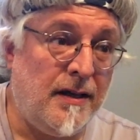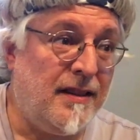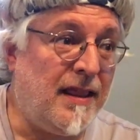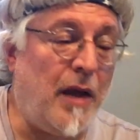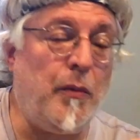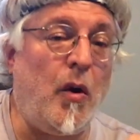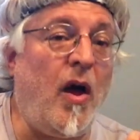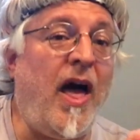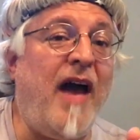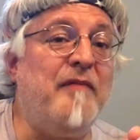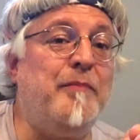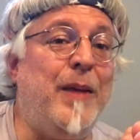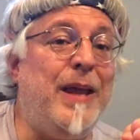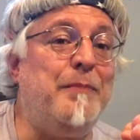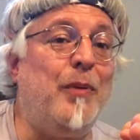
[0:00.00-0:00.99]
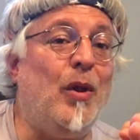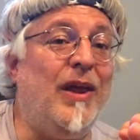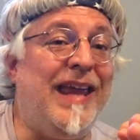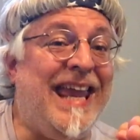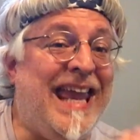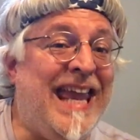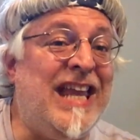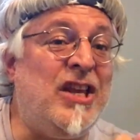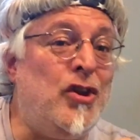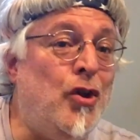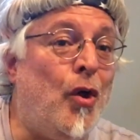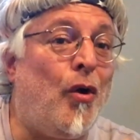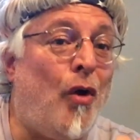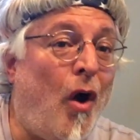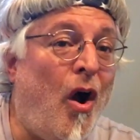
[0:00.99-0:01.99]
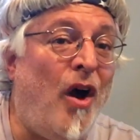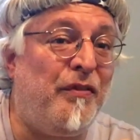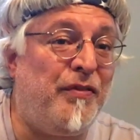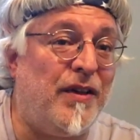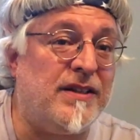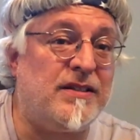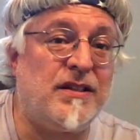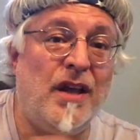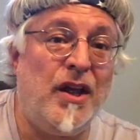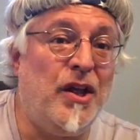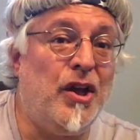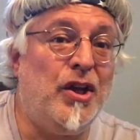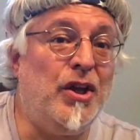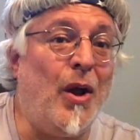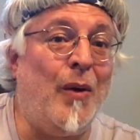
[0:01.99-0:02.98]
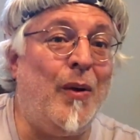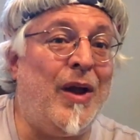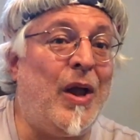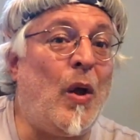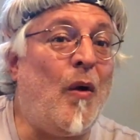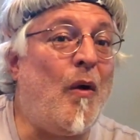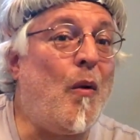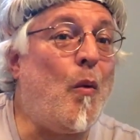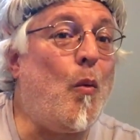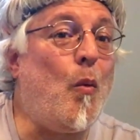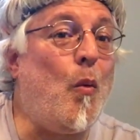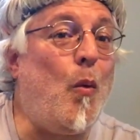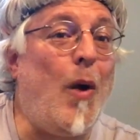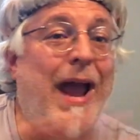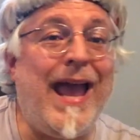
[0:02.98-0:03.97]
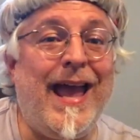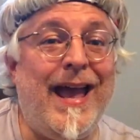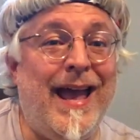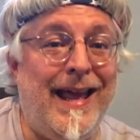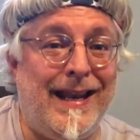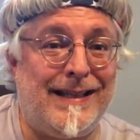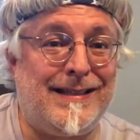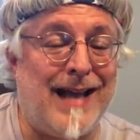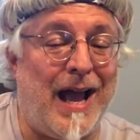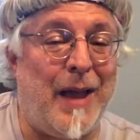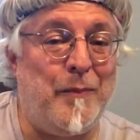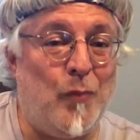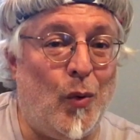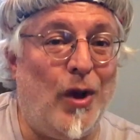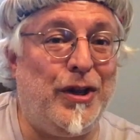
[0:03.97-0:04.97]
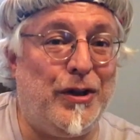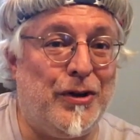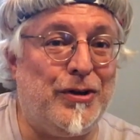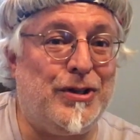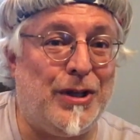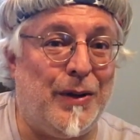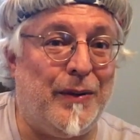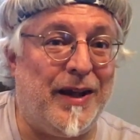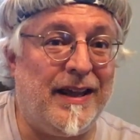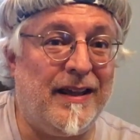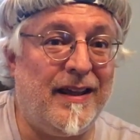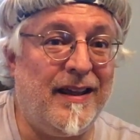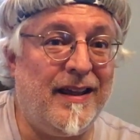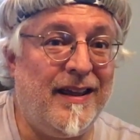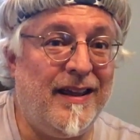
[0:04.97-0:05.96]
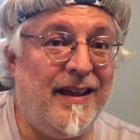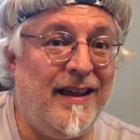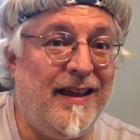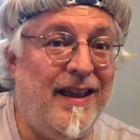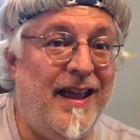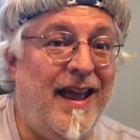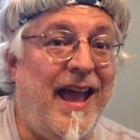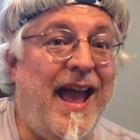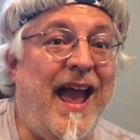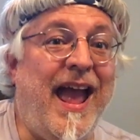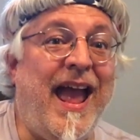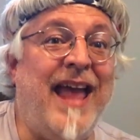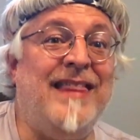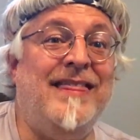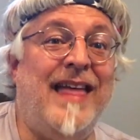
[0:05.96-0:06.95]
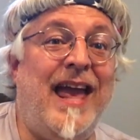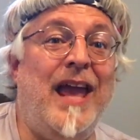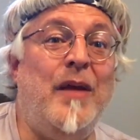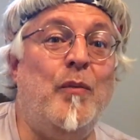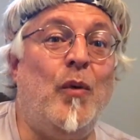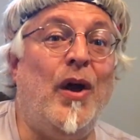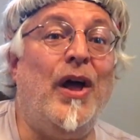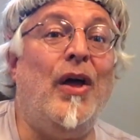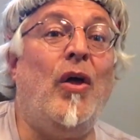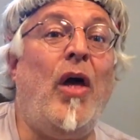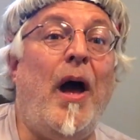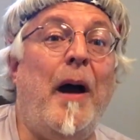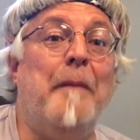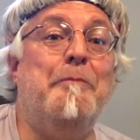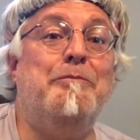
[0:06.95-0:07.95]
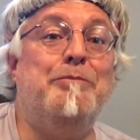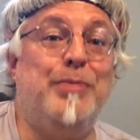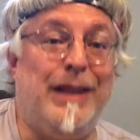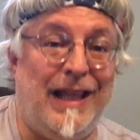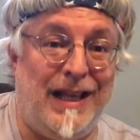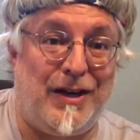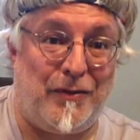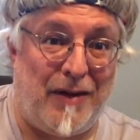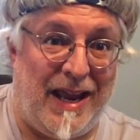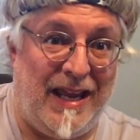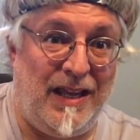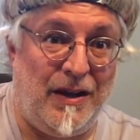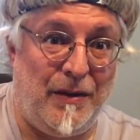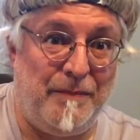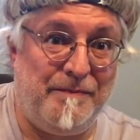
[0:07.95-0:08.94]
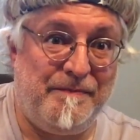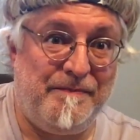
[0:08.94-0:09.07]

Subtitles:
They will have people in your office knowing way ahead of time what you're doing. And they will obliterate you